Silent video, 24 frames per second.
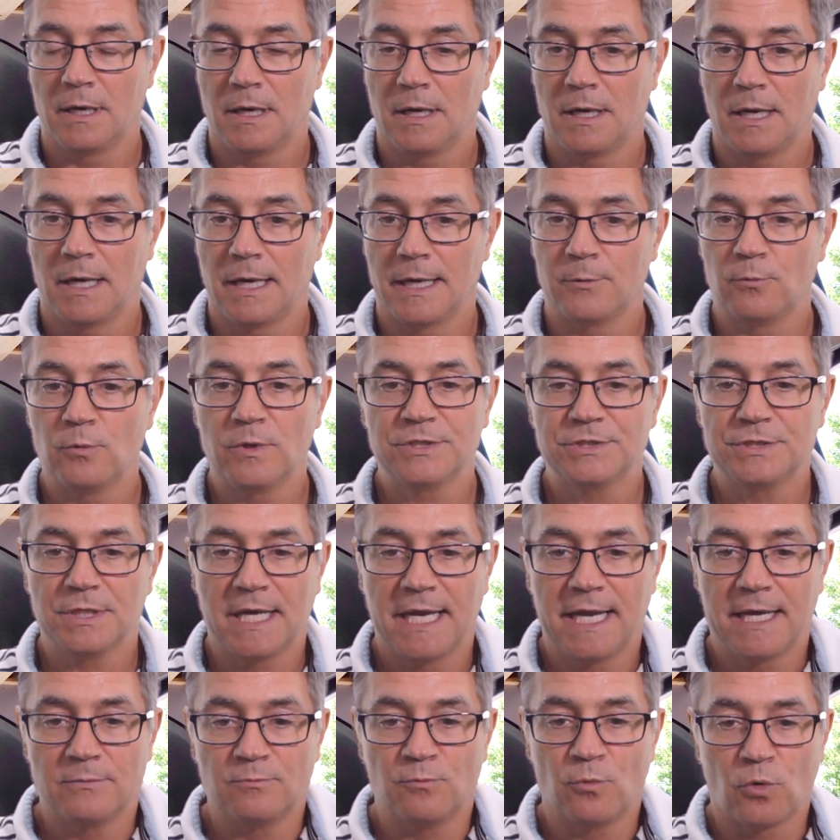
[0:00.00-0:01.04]
I wish I
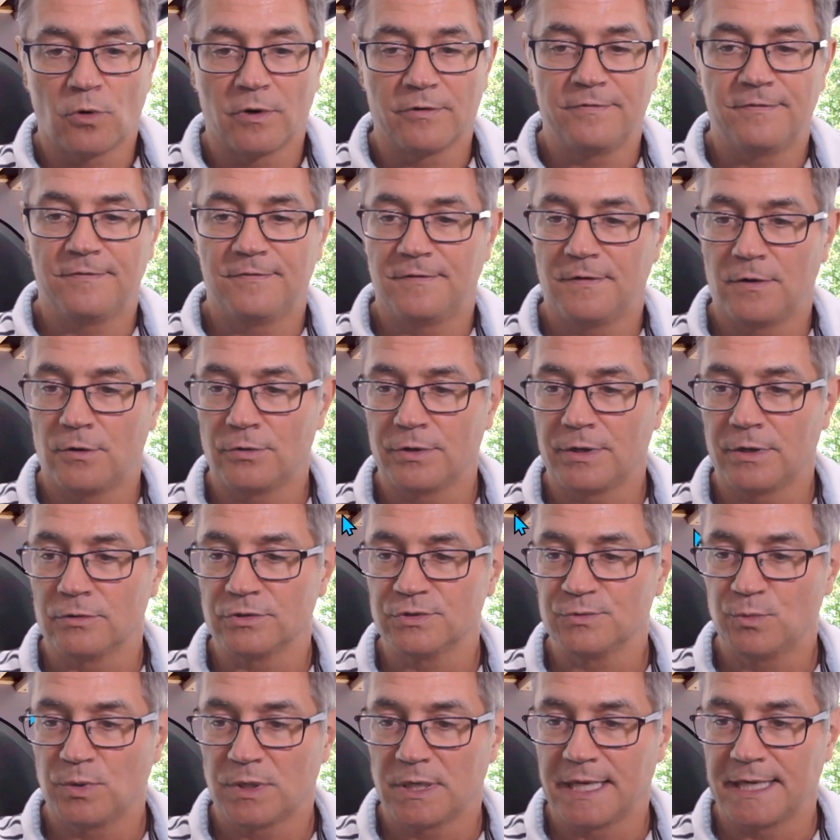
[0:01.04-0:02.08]
had more
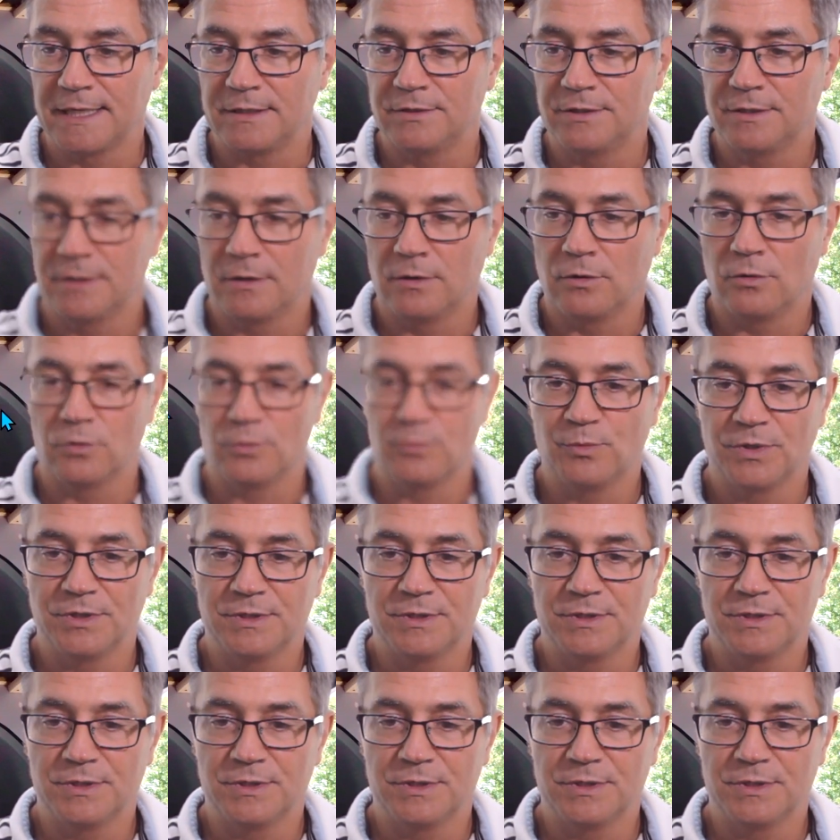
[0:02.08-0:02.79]
photos, but I don't.